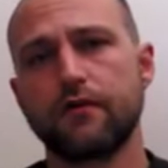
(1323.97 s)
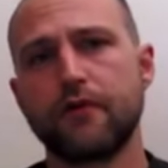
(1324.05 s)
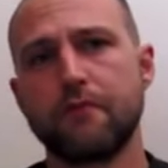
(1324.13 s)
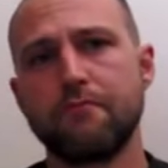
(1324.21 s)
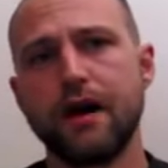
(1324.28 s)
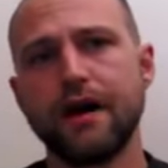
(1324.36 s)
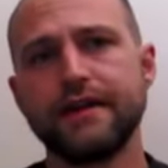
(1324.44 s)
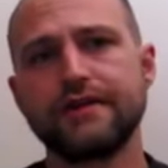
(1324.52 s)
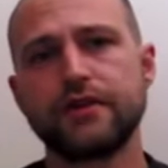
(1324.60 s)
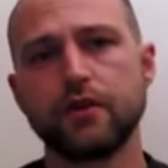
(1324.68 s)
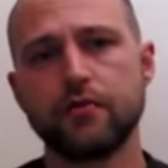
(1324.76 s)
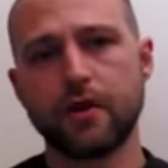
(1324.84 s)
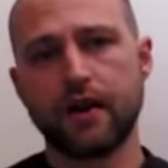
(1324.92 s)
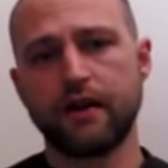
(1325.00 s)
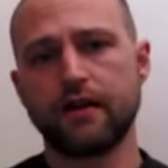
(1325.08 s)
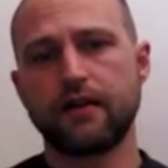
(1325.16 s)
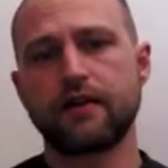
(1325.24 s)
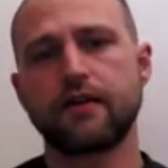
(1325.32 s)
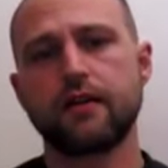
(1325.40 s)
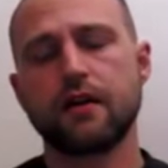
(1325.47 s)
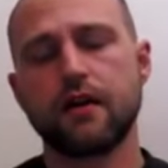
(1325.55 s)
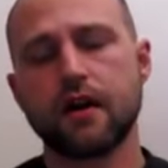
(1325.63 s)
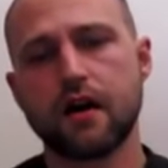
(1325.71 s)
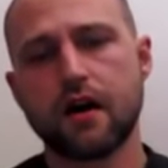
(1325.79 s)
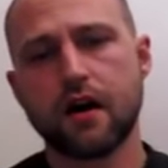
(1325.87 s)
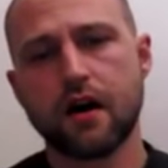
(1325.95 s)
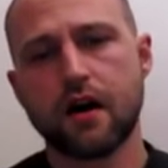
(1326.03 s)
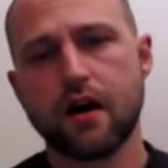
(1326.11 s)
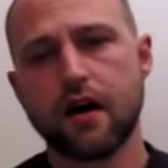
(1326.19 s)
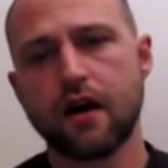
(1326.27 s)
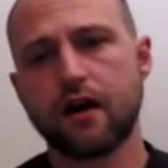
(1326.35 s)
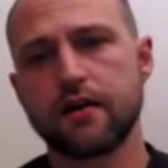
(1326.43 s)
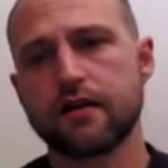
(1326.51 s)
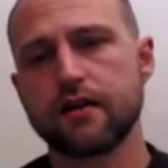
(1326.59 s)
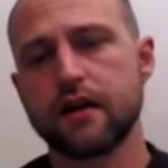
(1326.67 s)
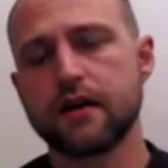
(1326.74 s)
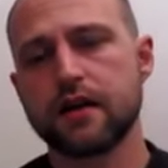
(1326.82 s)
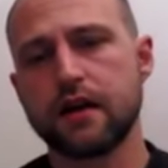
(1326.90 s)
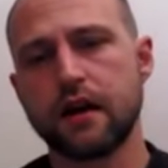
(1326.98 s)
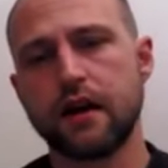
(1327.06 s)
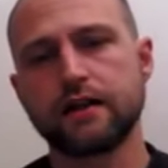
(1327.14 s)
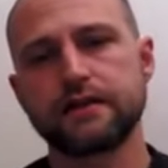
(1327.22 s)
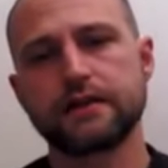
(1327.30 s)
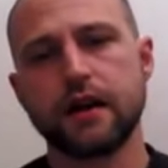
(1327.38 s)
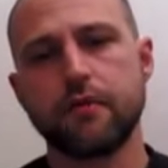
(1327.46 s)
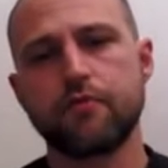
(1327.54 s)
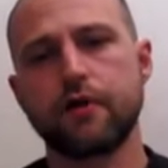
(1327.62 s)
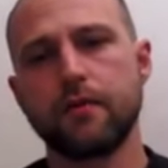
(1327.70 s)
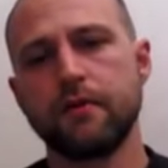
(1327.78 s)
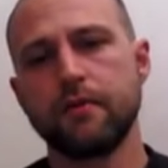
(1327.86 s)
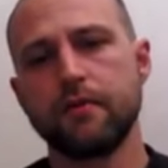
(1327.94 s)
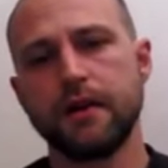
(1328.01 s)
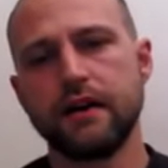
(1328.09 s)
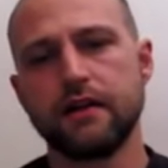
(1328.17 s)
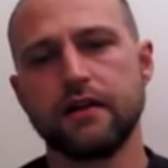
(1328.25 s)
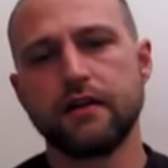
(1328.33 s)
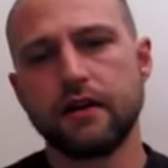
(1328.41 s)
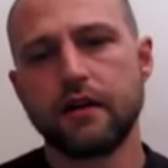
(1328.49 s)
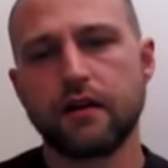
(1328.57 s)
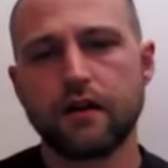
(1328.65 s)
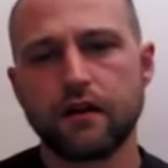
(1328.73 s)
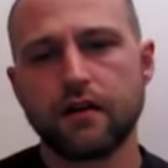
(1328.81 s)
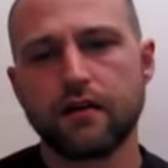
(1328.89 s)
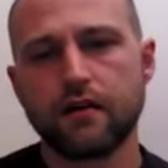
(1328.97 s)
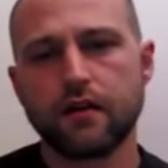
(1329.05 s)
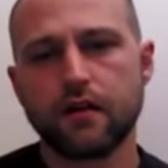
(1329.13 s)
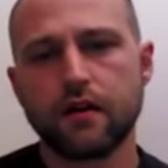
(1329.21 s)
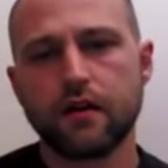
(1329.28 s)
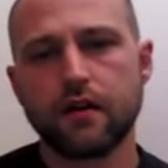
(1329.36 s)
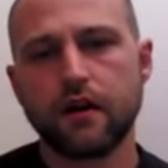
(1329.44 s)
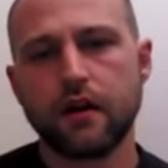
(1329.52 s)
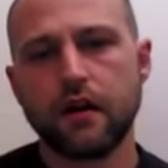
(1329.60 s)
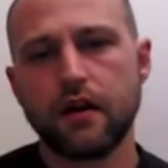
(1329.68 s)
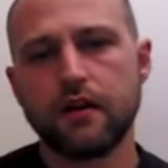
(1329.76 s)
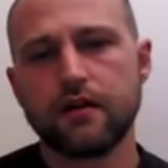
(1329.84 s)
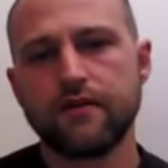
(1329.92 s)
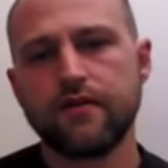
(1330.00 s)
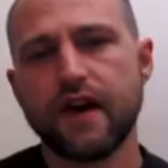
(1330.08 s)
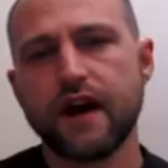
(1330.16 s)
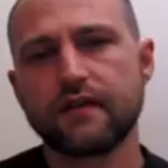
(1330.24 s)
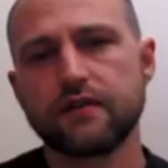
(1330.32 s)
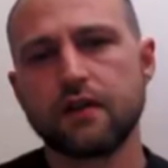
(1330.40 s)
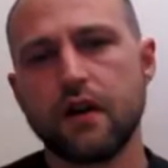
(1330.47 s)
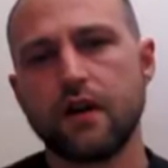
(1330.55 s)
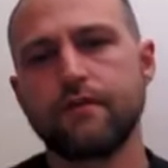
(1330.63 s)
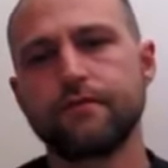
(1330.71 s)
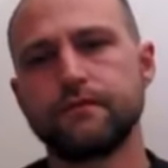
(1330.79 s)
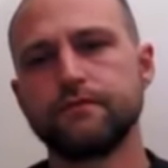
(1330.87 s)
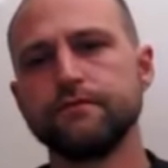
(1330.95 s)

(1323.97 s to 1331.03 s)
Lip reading: For my two penneth, I think it's a problem in the fact that